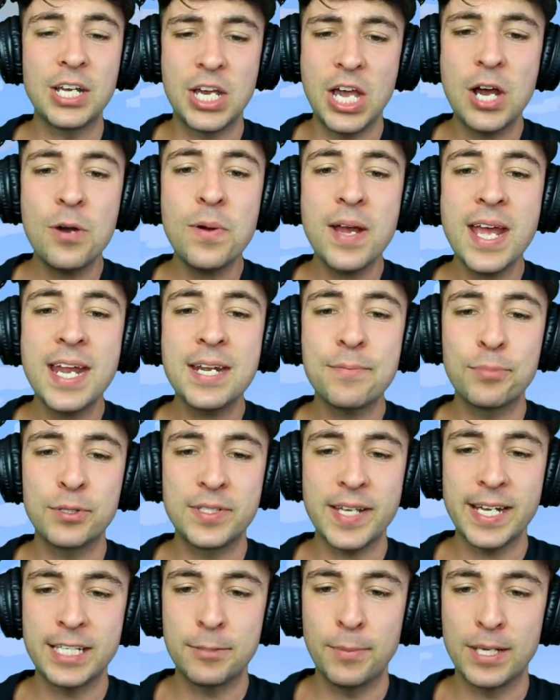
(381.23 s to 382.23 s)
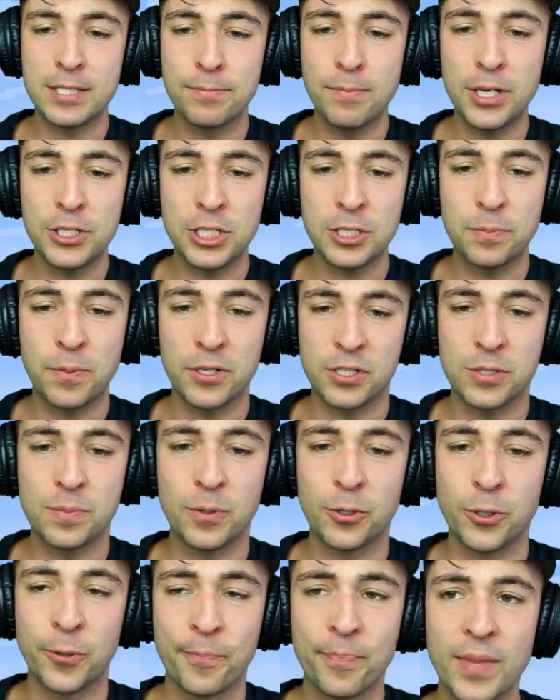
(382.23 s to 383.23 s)
go ahead and protect me as much as
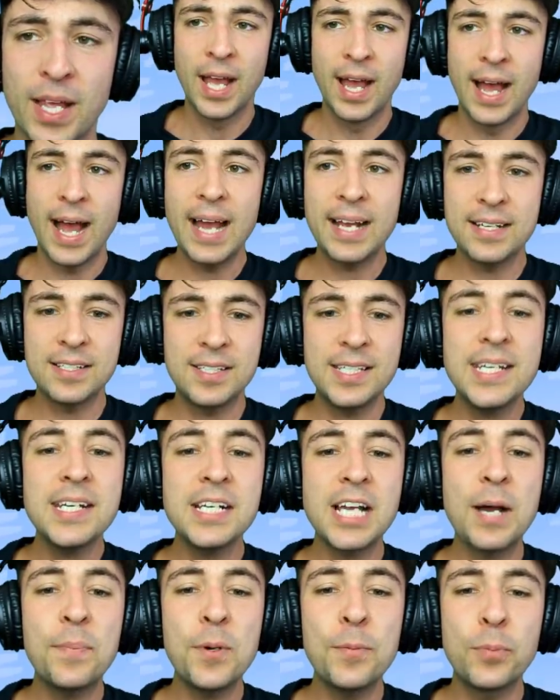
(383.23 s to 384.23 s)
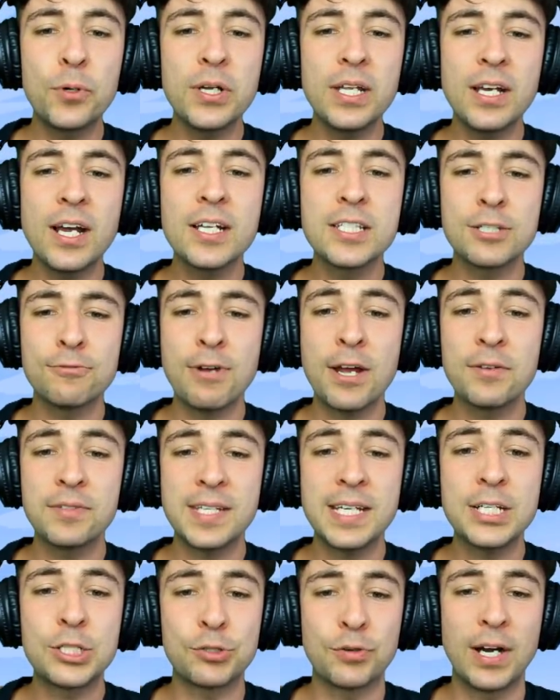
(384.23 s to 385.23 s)
possible. I can see a couple bodyguards around
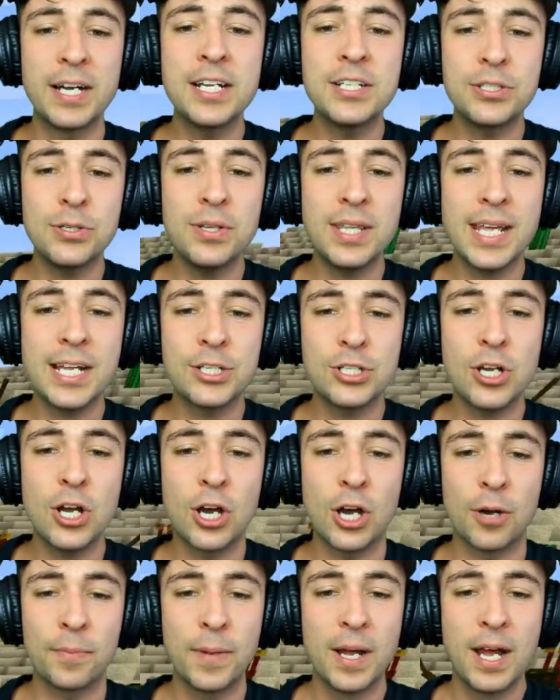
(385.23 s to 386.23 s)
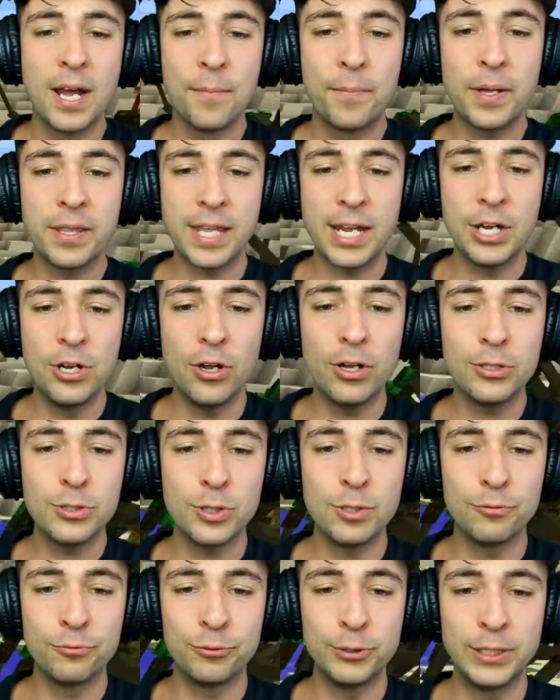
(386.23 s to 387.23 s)
here trying to do their job, but they're not doing